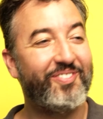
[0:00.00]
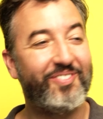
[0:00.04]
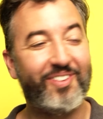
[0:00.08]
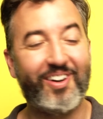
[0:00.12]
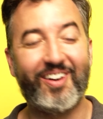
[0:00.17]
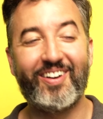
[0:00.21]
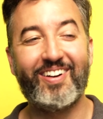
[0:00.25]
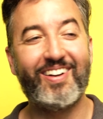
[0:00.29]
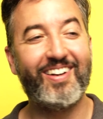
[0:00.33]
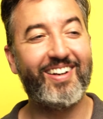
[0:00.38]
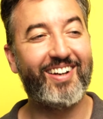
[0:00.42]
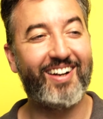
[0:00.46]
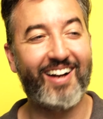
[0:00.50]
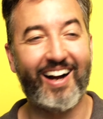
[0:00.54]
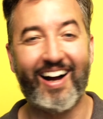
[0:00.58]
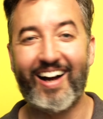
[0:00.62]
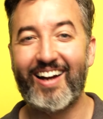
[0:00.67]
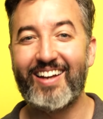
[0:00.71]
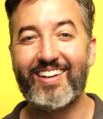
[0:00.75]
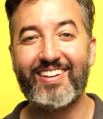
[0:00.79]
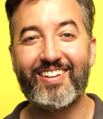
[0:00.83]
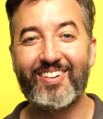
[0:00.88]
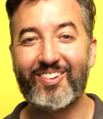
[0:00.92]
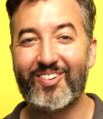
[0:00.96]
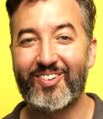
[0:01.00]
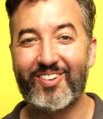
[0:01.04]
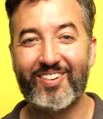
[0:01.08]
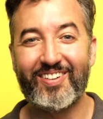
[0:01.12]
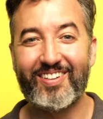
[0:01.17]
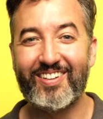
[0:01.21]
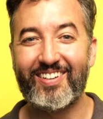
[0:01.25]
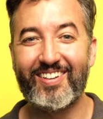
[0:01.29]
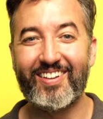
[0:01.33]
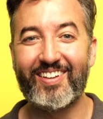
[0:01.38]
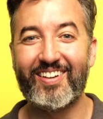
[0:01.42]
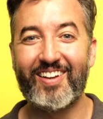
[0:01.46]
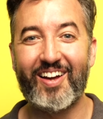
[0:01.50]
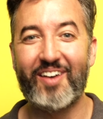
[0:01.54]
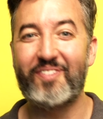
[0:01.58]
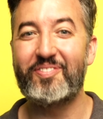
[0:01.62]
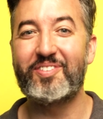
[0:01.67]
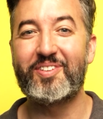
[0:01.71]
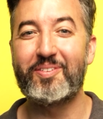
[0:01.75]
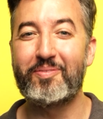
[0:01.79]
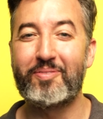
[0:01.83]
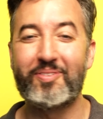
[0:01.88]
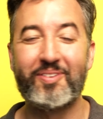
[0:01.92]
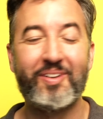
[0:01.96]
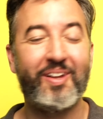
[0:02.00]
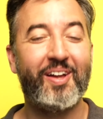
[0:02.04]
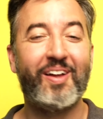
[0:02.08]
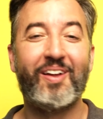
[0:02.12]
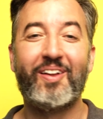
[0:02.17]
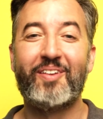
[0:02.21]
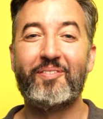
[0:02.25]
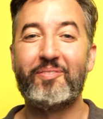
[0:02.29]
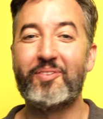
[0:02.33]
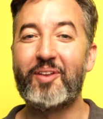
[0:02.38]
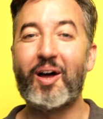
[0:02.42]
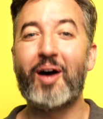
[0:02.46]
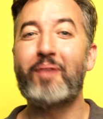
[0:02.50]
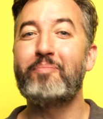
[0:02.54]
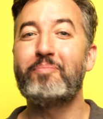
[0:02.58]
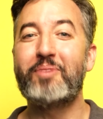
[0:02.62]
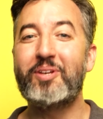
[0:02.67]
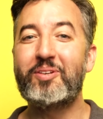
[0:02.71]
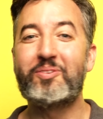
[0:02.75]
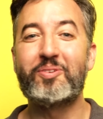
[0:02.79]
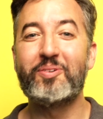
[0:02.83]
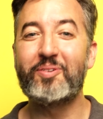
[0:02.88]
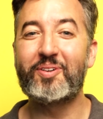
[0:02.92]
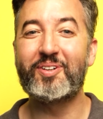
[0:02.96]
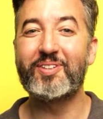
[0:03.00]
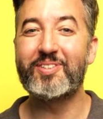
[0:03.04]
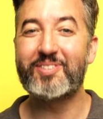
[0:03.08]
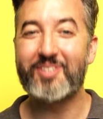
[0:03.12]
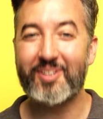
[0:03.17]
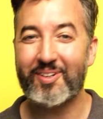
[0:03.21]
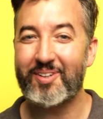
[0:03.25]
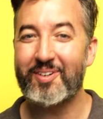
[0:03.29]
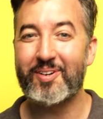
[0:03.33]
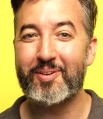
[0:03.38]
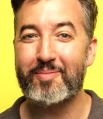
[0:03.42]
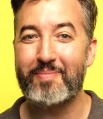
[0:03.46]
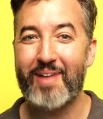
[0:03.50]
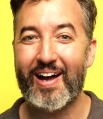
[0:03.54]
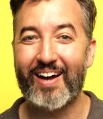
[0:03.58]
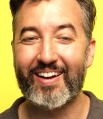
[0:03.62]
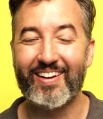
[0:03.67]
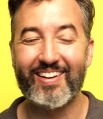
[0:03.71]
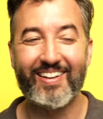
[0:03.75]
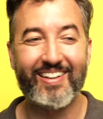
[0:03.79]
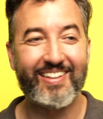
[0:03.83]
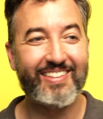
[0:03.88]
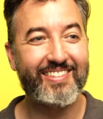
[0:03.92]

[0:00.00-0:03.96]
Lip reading: very kind enough to not be too concerned about it.